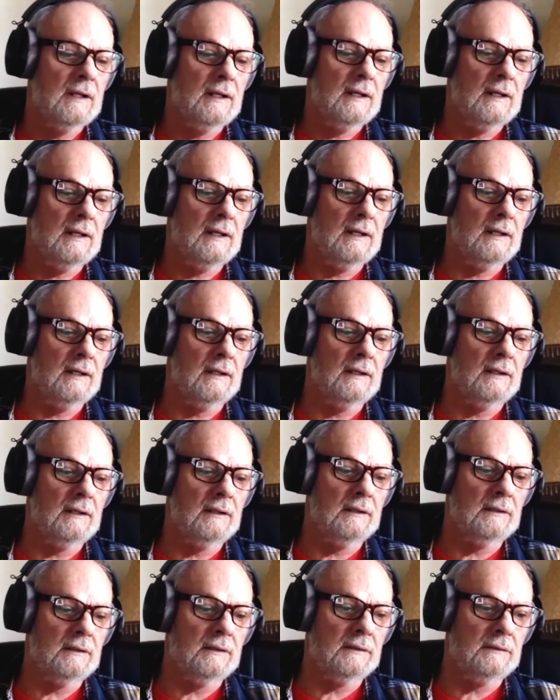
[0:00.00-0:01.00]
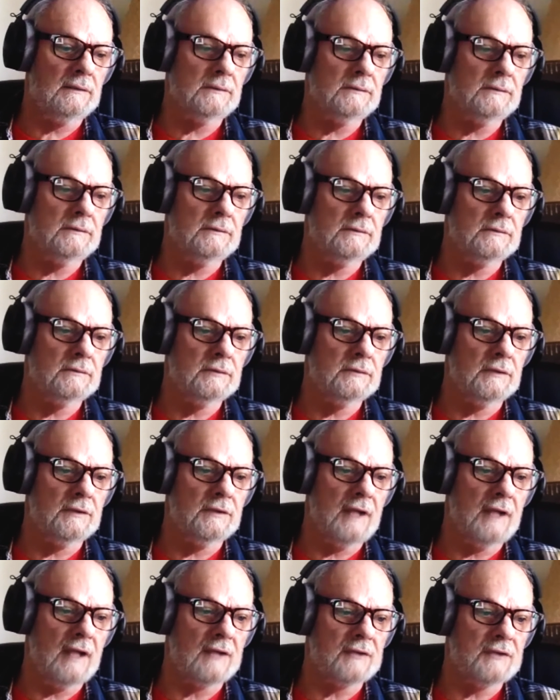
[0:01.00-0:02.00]
uh, real
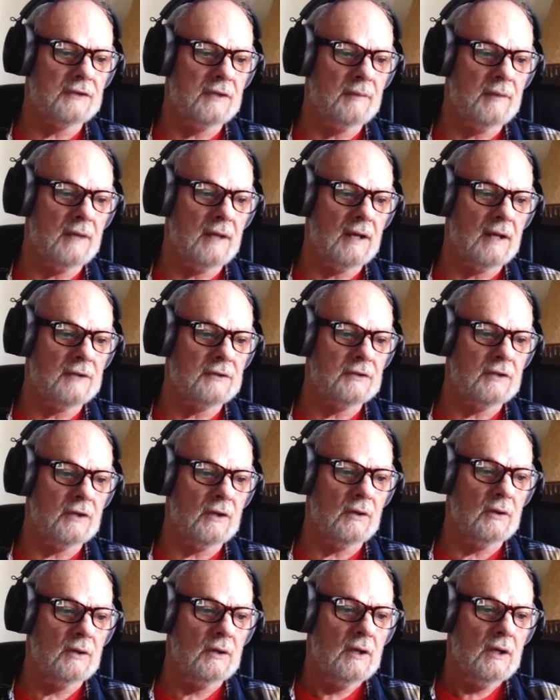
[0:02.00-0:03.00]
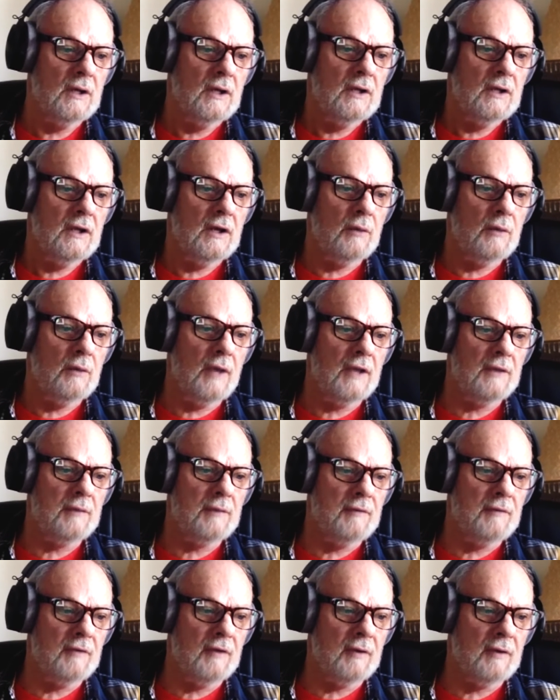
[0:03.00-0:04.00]
nasty about it. So, you know, we had to
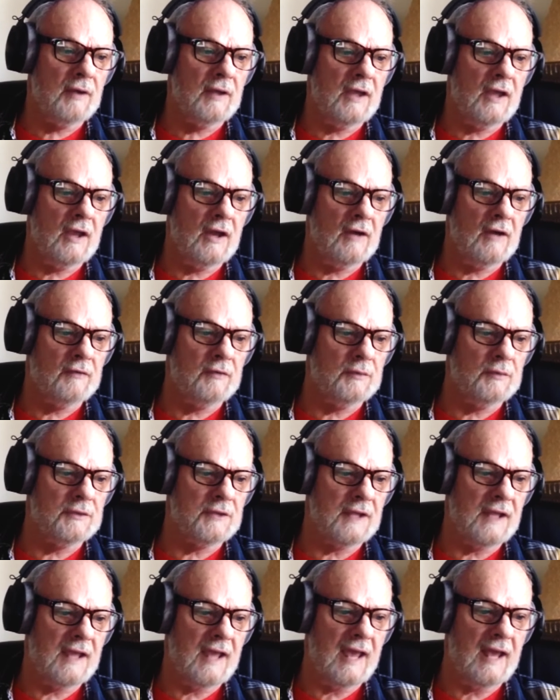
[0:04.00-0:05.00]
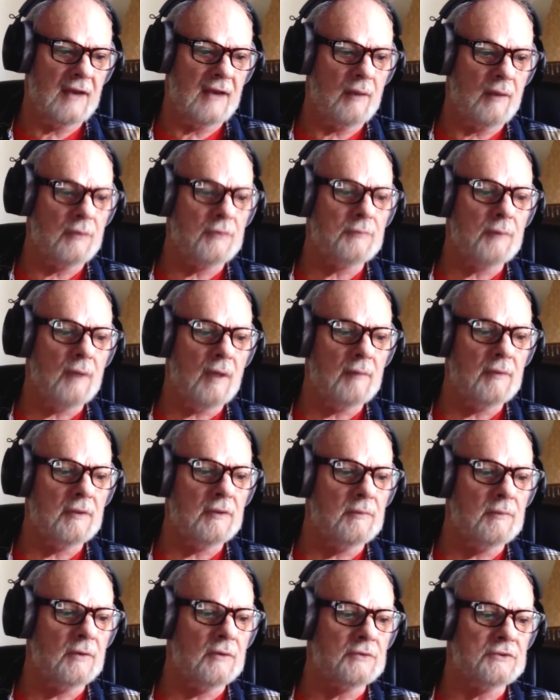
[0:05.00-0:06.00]
be very careful with the can. That was probably
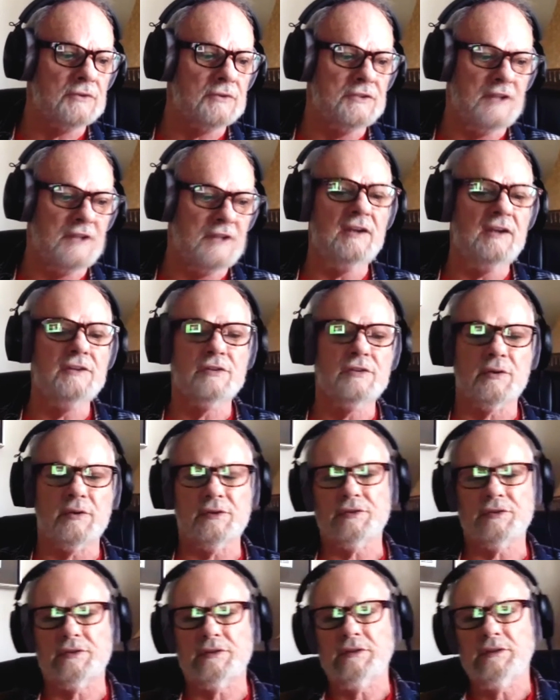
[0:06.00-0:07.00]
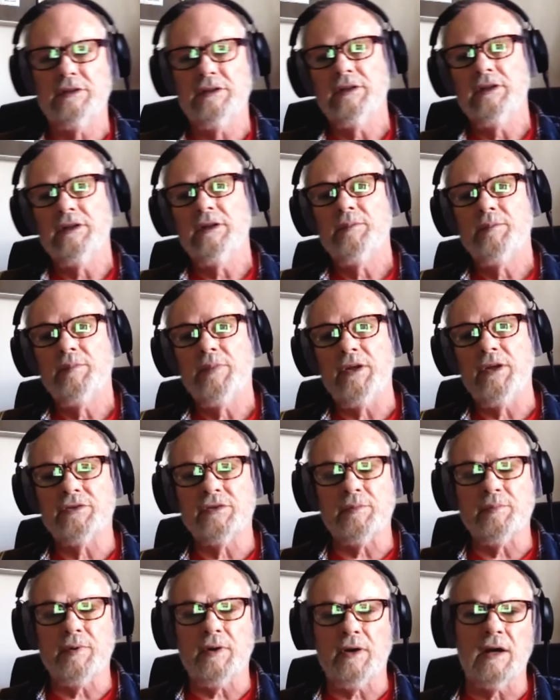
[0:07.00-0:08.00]
the most dangerous piece
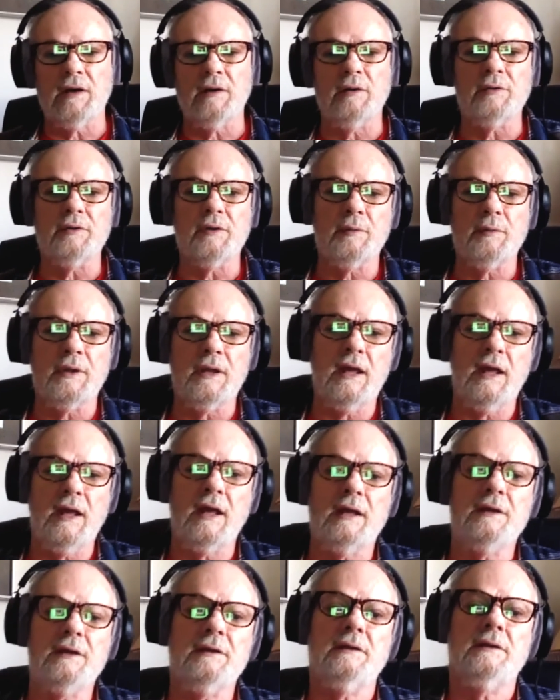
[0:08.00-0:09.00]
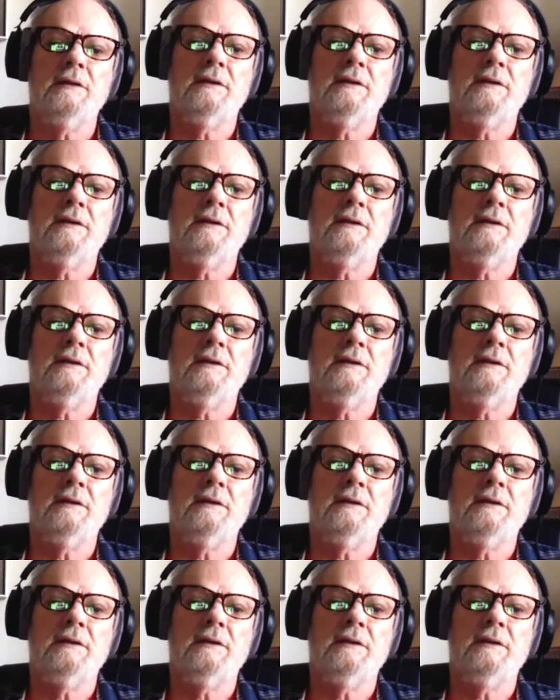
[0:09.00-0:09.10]
of pyro that we had.